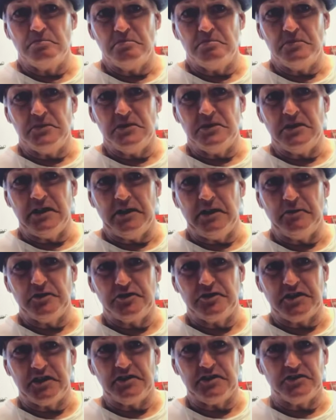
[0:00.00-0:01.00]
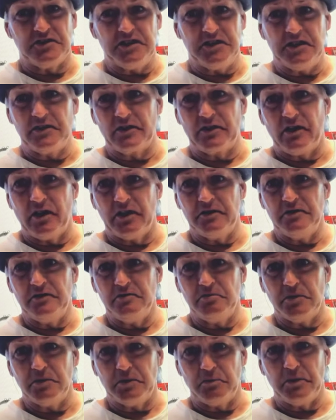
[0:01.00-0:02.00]
He was getting his gear on
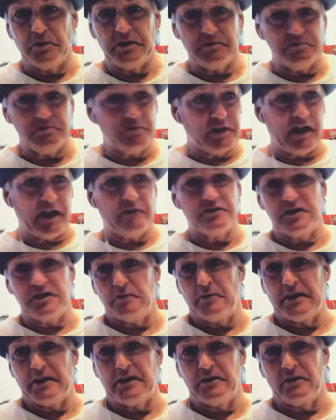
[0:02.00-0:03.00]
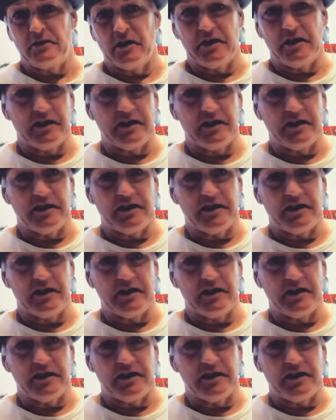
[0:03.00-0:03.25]
when I was getting my gear on.